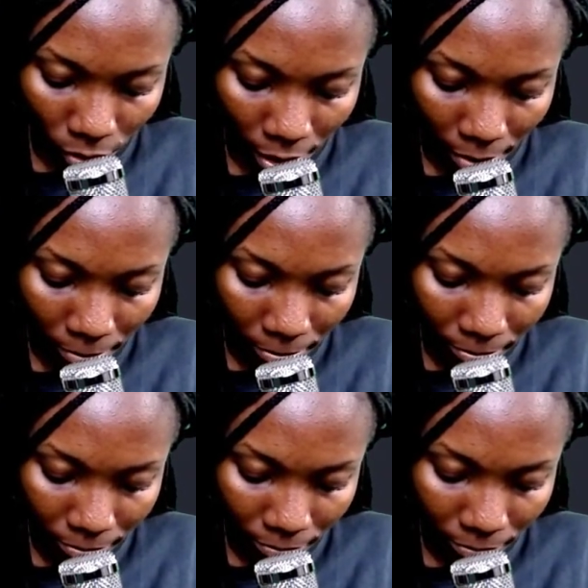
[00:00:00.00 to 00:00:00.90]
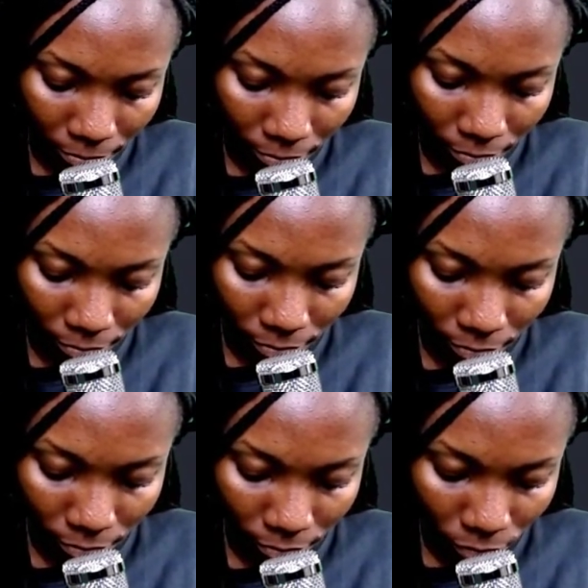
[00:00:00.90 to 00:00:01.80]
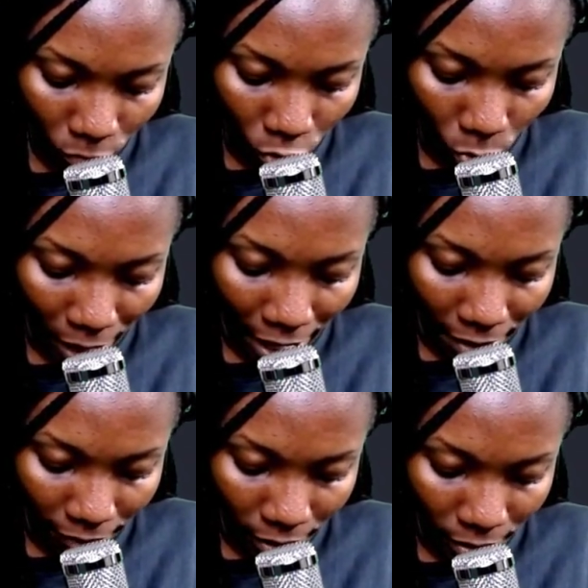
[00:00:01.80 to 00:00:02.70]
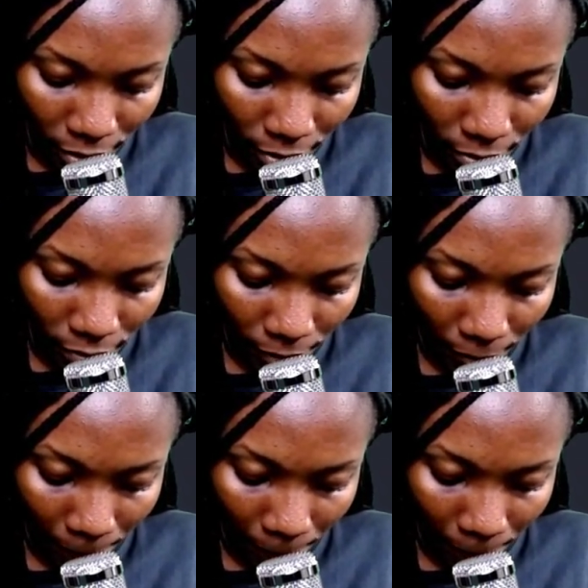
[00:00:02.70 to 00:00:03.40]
Okay. So we have this.